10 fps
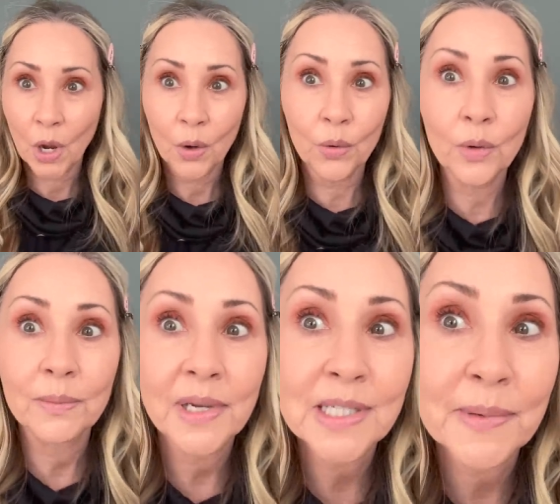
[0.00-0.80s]
Ooh, it
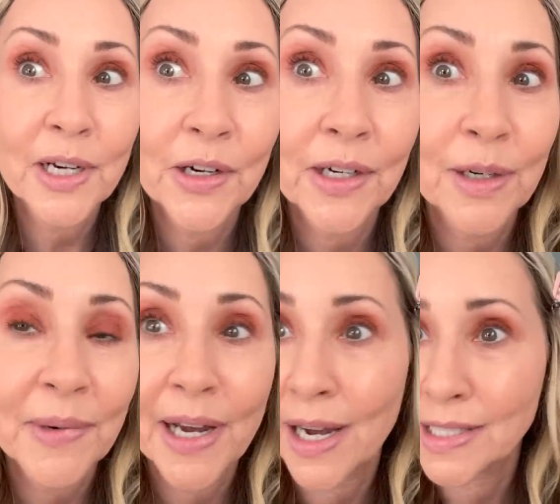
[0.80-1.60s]
makes my green in
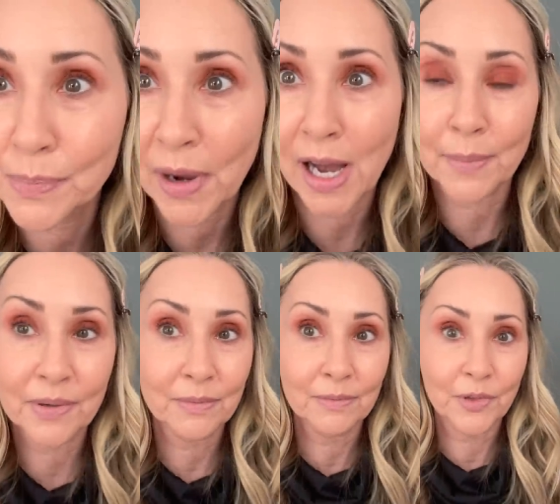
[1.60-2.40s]
my eyes pop.
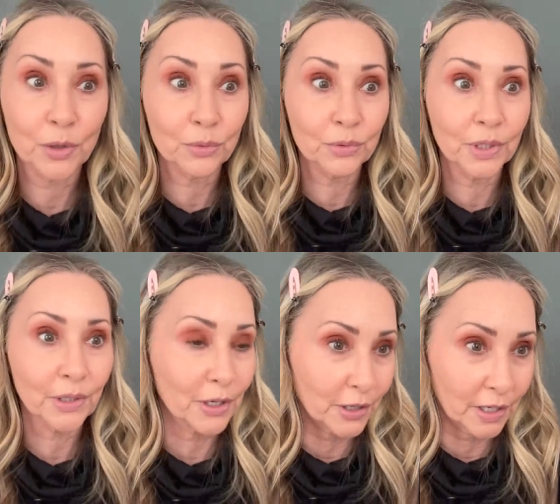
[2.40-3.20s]
They're
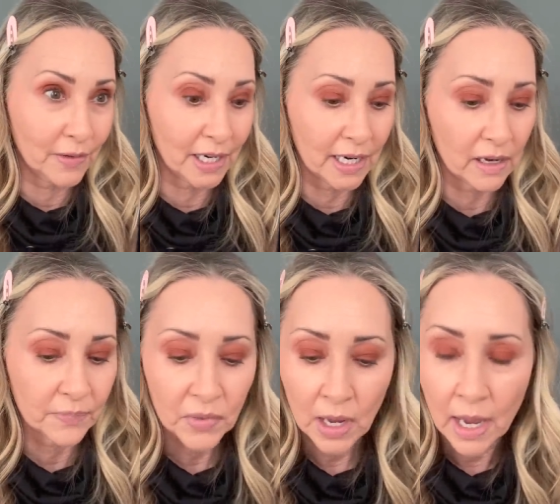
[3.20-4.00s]
really green right now.
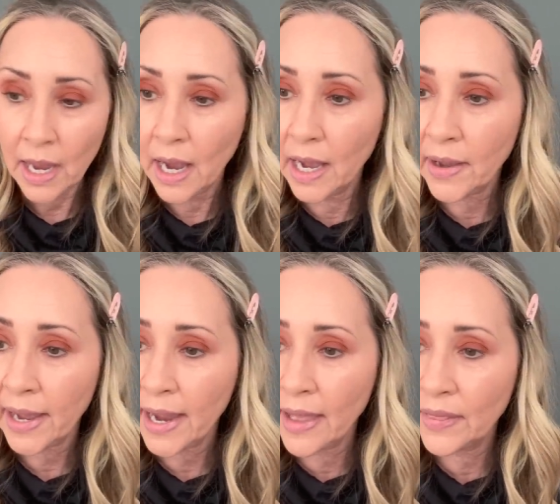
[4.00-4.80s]

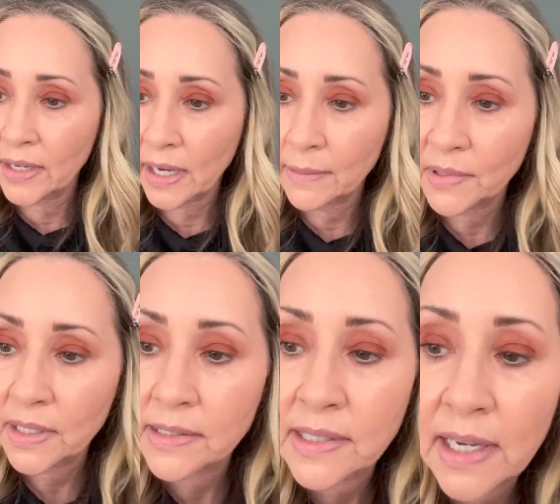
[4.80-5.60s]
Okay, and then I'm
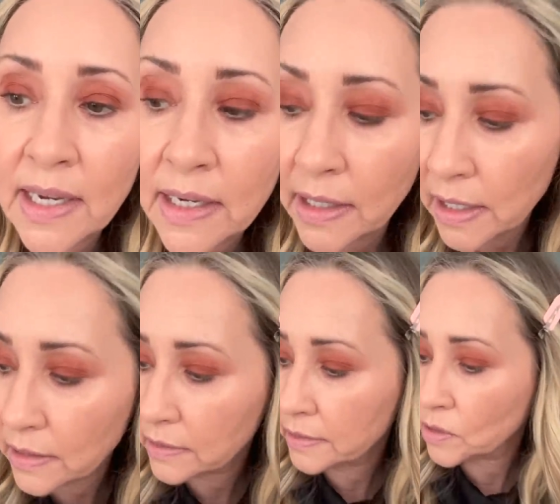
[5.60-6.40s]
gonna take a
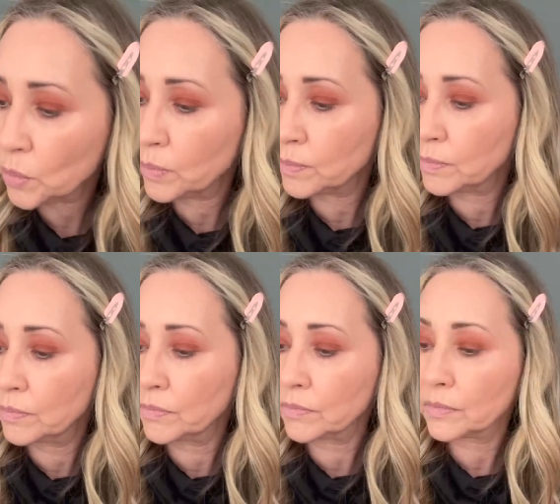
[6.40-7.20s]
little
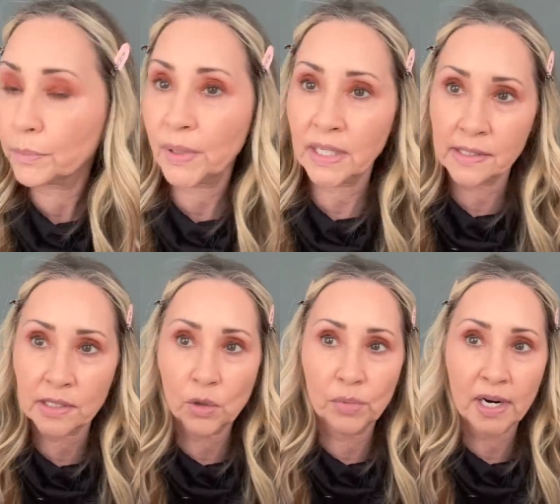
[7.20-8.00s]

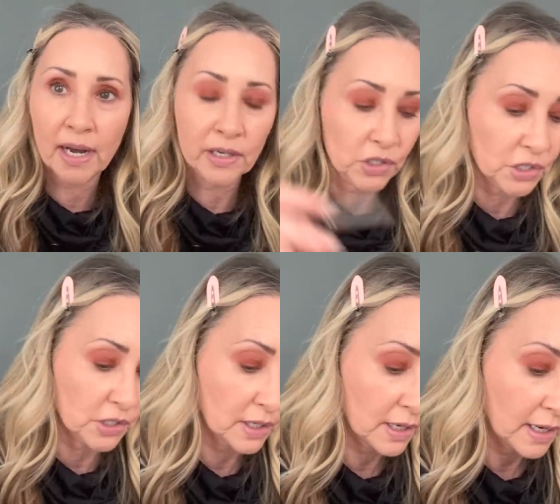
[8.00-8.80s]
pencil brush
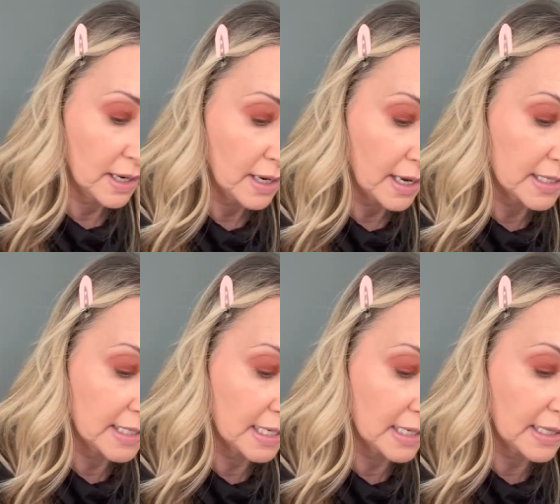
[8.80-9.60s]
and
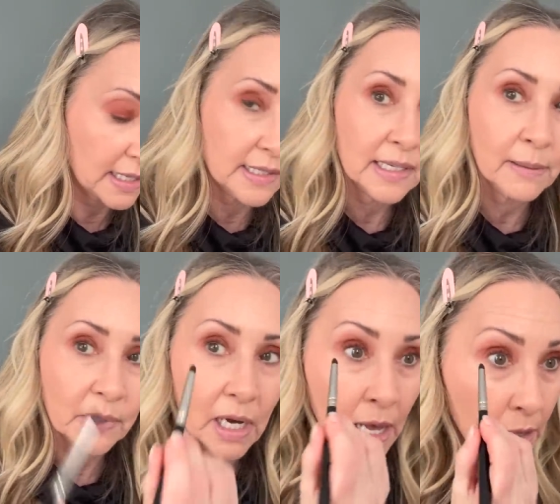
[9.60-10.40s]
taking that same
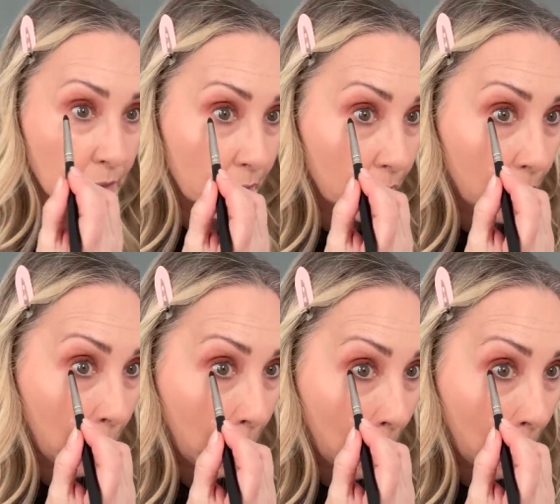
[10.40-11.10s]
color